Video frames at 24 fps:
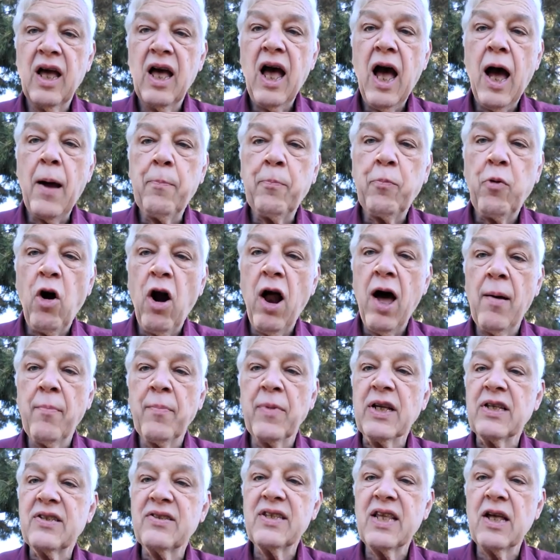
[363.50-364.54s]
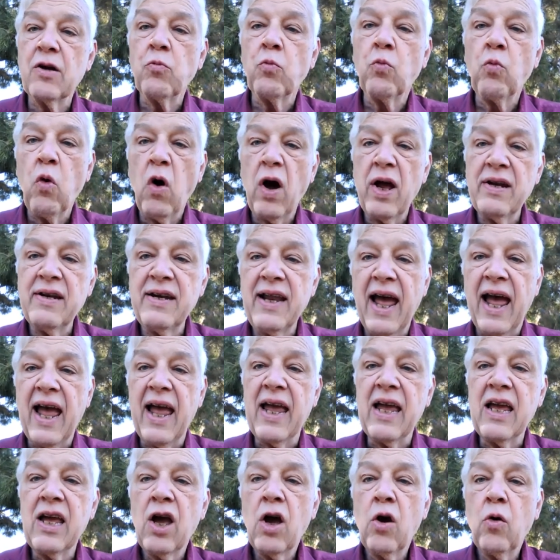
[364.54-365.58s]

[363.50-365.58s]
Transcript: a promise that one day